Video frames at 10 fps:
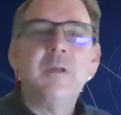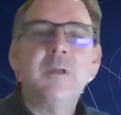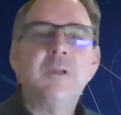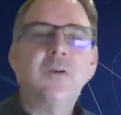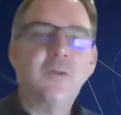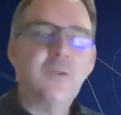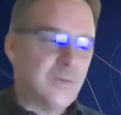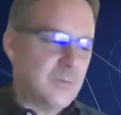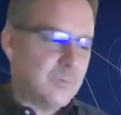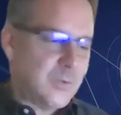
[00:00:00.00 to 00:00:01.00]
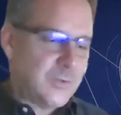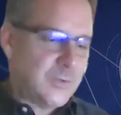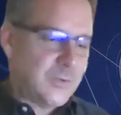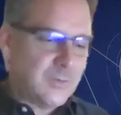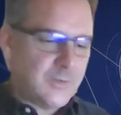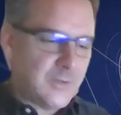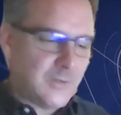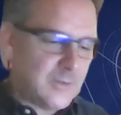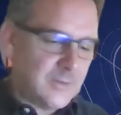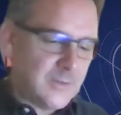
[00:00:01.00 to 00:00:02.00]
because with
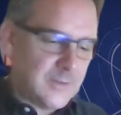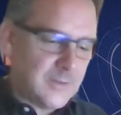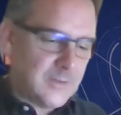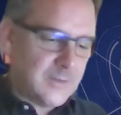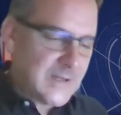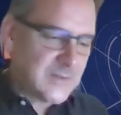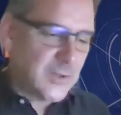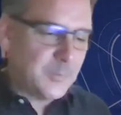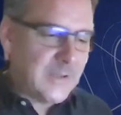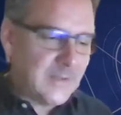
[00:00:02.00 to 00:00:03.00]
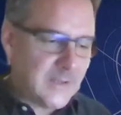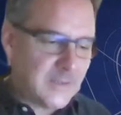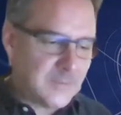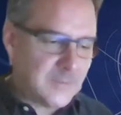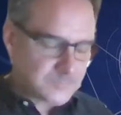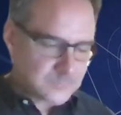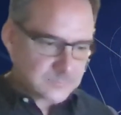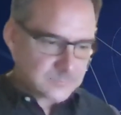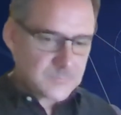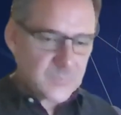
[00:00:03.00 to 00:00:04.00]
the rationale being that
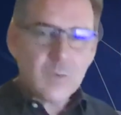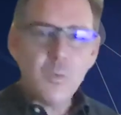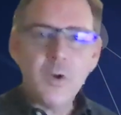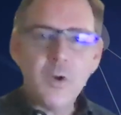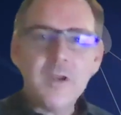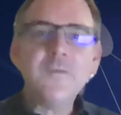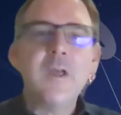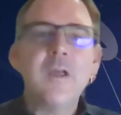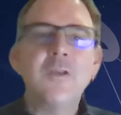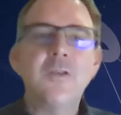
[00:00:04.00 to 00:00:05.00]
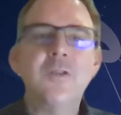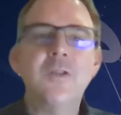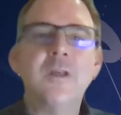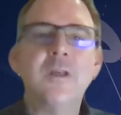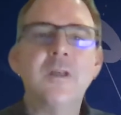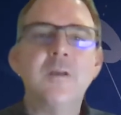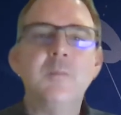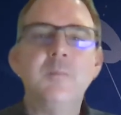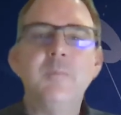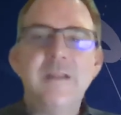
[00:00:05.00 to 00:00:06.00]
what if the
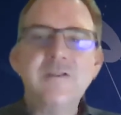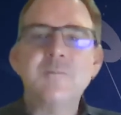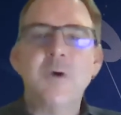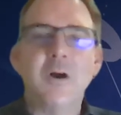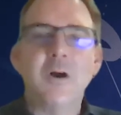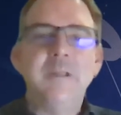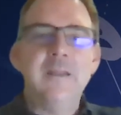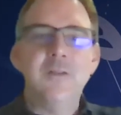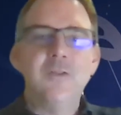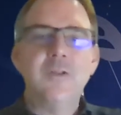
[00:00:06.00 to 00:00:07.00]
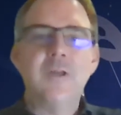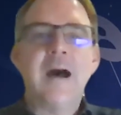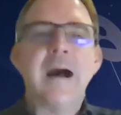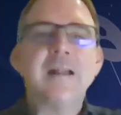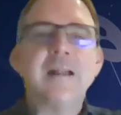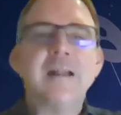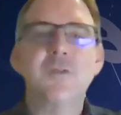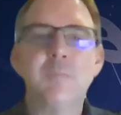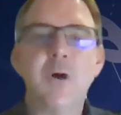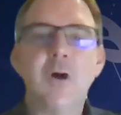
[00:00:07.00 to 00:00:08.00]
benchmark, meaning the height
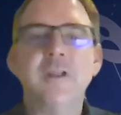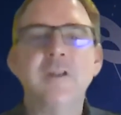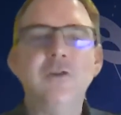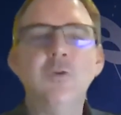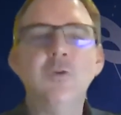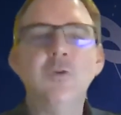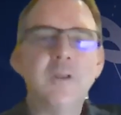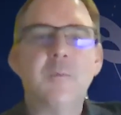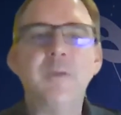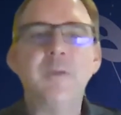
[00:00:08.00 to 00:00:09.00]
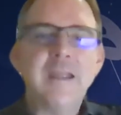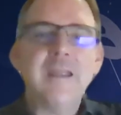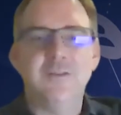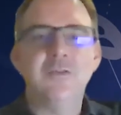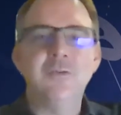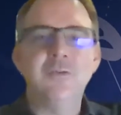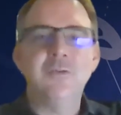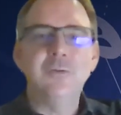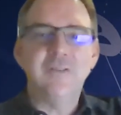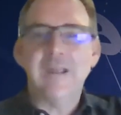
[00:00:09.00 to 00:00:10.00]
of the bar that you are now pegging
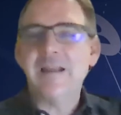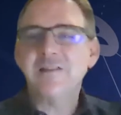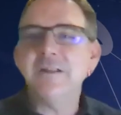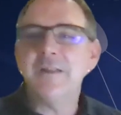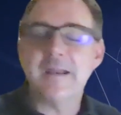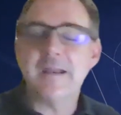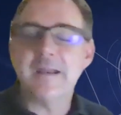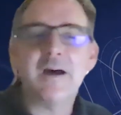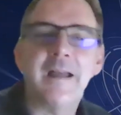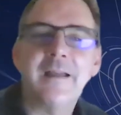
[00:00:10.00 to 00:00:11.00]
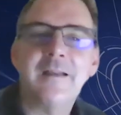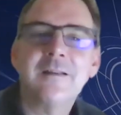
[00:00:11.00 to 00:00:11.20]
to, is actually that high?